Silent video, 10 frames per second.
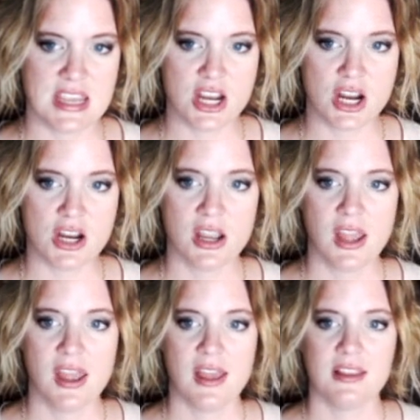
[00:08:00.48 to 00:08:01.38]
here.
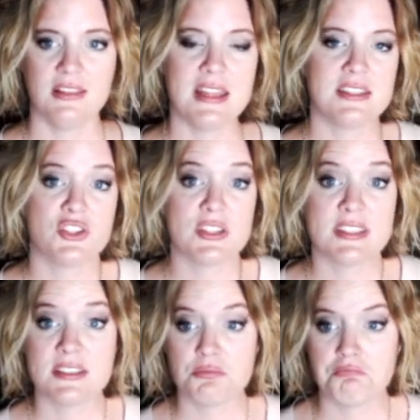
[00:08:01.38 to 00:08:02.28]
Let's
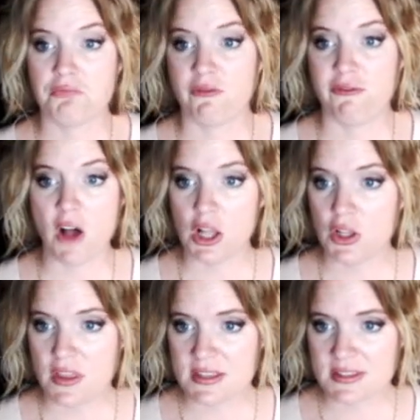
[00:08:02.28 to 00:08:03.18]
just follow this